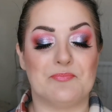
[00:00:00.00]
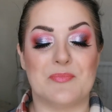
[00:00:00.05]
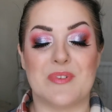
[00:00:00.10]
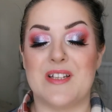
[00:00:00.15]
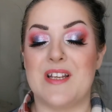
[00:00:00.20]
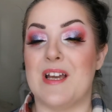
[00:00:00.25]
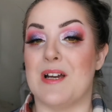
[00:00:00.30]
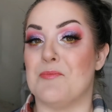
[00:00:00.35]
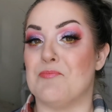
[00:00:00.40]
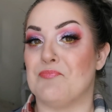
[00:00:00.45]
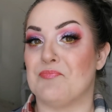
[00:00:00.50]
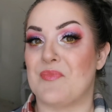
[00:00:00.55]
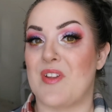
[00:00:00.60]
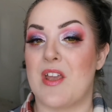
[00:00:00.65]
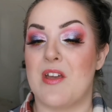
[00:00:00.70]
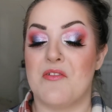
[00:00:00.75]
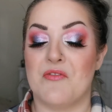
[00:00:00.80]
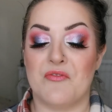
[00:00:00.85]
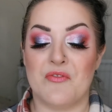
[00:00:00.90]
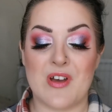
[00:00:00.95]
But yeah,
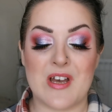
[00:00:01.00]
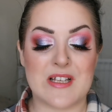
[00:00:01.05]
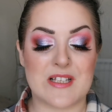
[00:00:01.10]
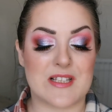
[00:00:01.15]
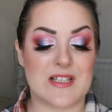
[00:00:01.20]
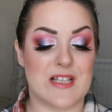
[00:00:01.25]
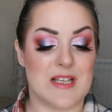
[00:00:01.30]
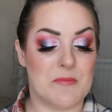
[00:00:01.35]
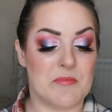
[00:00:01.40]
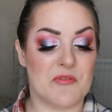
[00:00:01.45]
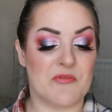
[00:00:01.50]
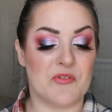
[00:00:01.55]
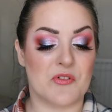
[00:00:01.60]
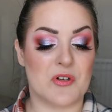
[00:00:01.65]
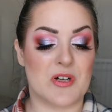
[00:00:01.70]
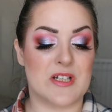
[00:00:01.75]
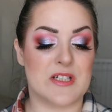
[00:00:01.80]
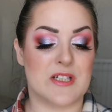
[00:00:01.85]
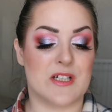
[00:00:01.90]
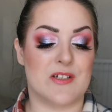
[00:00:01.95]
Firstly,
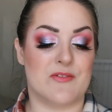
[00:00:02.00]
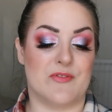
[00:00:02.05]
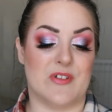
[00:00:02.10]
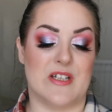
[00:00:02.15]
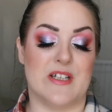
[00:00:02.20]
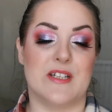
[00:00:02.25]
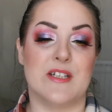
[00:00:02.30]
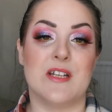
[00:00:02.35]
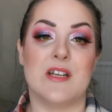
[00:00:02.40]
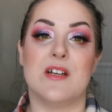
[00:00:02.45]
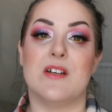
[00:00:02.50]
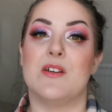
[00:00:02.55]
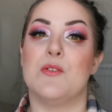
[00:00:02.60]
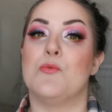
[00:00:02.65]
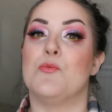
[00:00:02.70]
before I dive in,